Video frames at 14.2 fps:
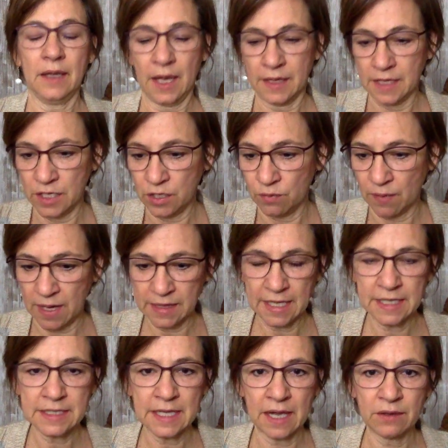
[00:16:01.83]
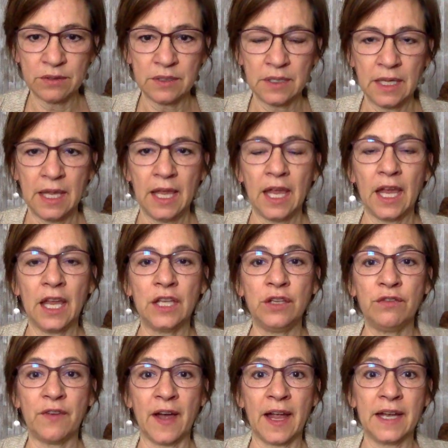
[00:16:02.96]
And then you write that down and you
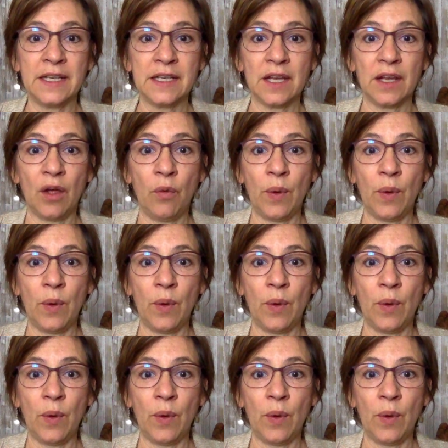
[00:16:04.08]
find a